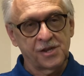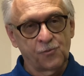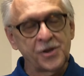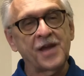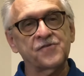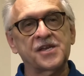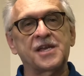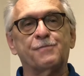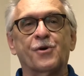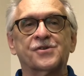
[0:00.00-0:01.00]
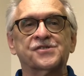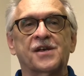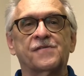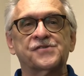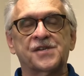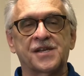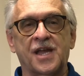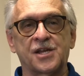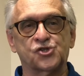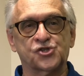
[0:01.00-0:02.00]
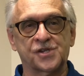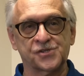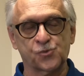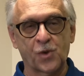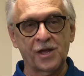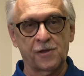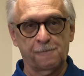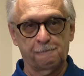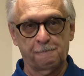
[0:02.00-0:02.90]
We have to keep ourselves engaged as well.